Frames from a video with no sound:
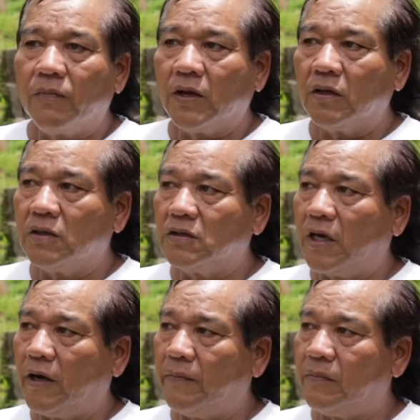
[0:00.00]
because
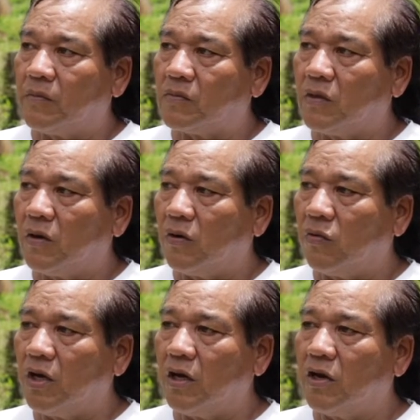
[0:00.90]
um,
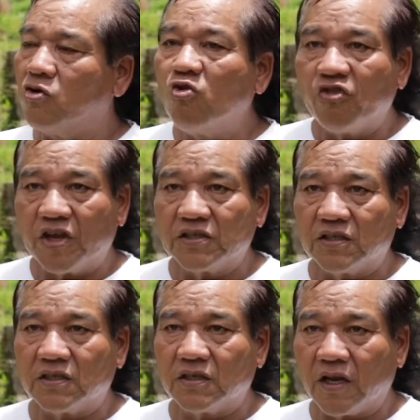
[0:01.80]
we grew
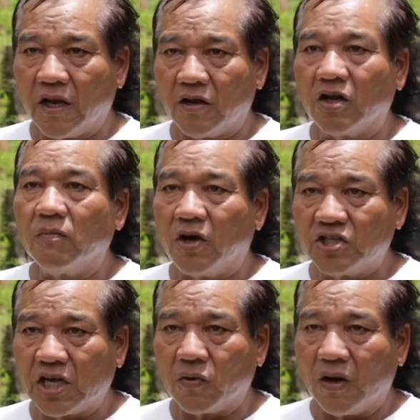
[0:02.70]
things here not
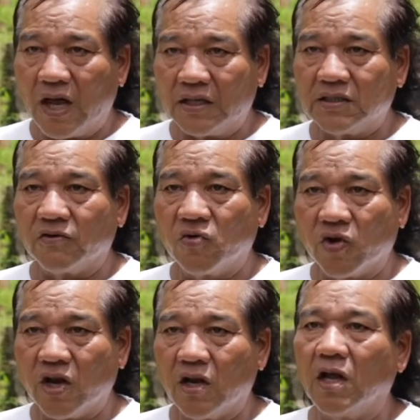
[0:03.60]
much that could last for
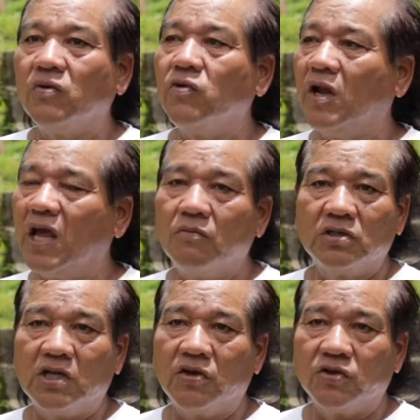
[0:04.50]
cooking and rely
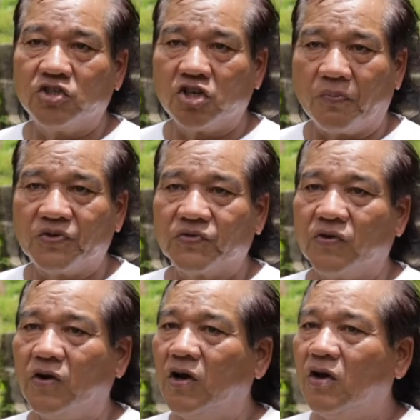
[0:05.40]
mostly on the shops
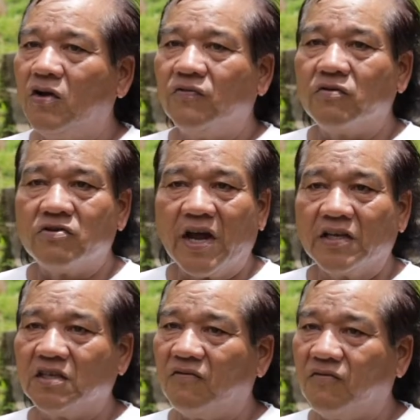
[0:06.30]
for, for
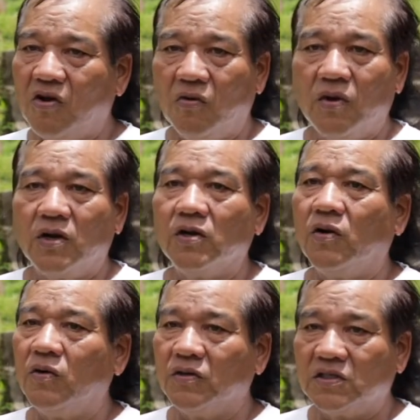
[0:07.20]
rice and flour and
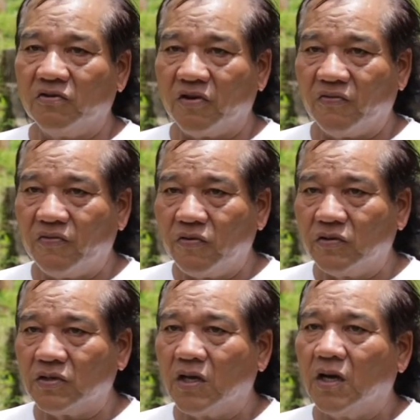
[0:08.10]
all these different
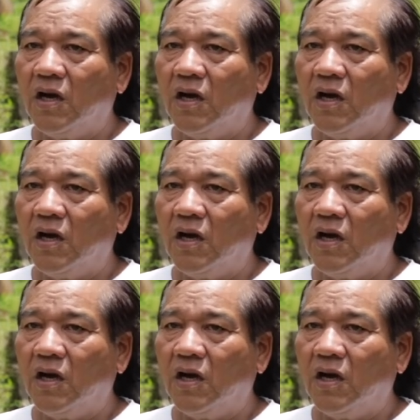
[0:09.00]
foods.